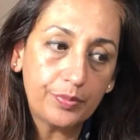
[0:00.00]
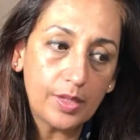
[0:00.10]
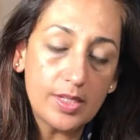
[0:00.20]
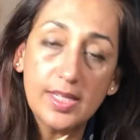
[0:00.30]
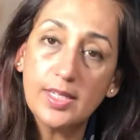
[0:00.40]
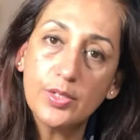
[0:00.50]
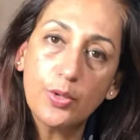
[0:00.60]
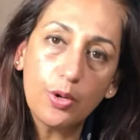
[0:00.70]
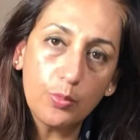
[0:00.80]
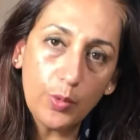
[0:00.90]

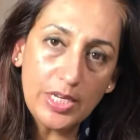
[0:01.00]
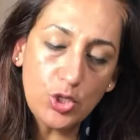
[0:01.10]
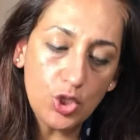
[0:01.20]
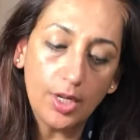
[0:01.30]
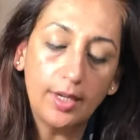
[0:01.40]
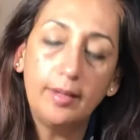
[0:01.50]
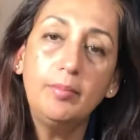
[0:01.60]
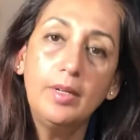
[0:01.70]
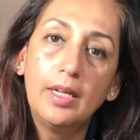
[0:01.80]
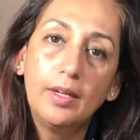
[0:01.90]
6-rod wind chime
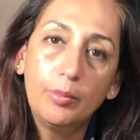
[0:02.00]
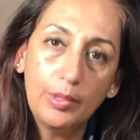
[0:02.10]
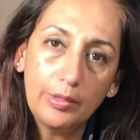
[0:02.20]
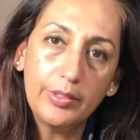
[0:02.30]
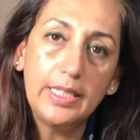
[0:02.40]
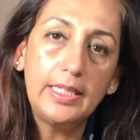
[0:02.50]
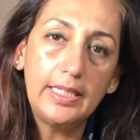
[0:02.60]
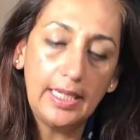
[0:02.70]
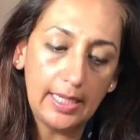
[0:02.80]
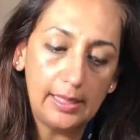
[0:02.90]
will
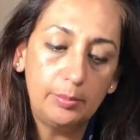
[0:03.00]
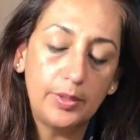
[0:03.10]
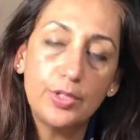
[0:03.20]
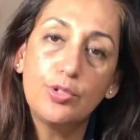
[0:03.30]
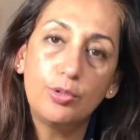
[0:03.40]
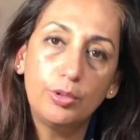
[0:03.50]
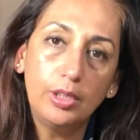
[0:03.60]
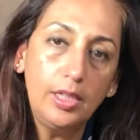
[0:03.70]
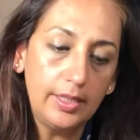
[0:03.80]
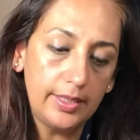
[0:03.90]
really help
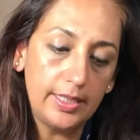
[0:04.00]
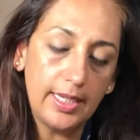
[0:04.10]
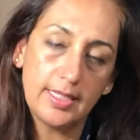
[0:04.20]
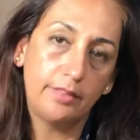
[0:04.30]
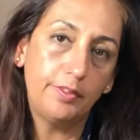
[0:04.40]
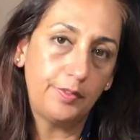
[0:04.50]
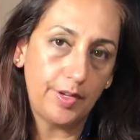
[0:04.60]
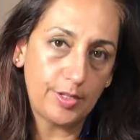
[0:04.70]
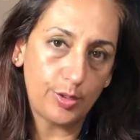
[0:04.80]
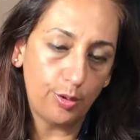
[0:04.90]
control the negative
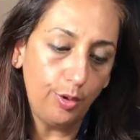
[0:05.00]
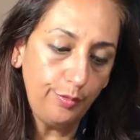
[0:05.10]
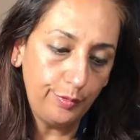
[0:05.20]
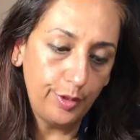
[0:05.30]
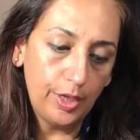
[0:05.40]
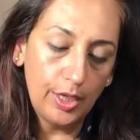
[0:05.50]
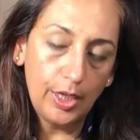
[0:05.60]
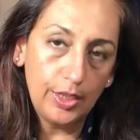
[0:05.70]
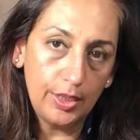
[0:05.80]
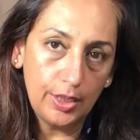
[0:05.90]
effects of
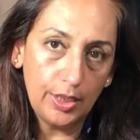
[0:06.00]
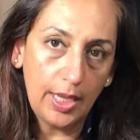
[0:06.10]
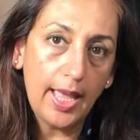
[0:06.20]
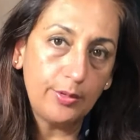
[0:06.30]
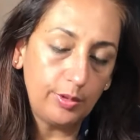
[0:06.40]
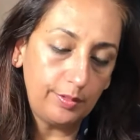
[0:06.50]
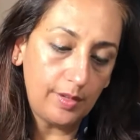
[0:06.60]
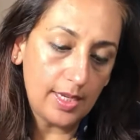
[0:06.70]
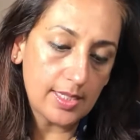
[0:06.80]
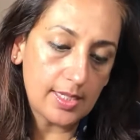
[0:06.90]
the annual
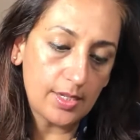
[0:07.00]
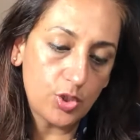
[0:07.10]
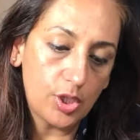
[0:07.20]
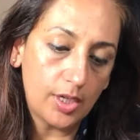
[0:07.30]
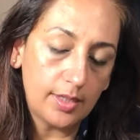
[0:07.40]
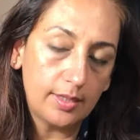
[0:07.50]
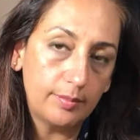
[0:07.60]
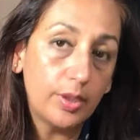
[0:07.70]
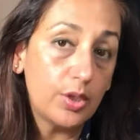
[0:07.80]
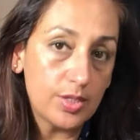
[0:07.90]
flying star chart,
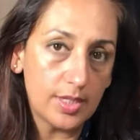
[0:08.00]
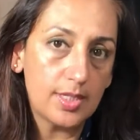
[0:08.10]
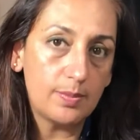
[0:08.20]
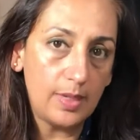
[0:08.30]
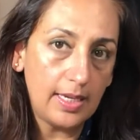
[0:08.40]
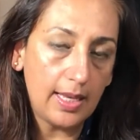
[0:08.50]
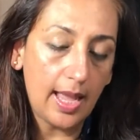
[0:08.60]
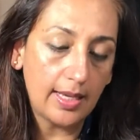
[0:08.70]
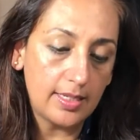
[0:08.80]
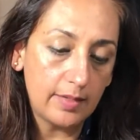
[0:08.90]
because it is being
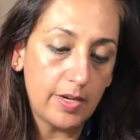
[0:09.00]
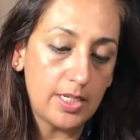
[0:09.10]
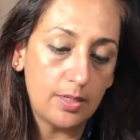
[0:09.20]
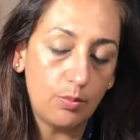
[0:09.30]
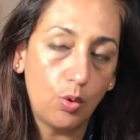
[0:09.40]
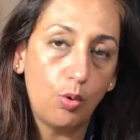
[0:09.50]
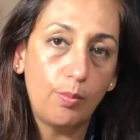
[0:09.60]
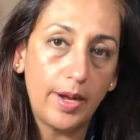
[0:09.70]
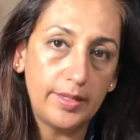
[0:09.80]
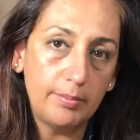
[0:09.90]
activated more
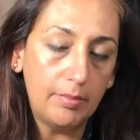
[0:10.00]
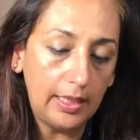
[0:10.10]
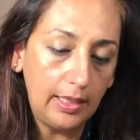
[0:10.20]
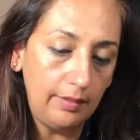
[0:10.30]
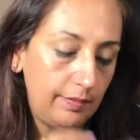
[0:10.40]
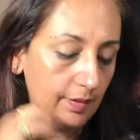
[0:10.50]
by the monthly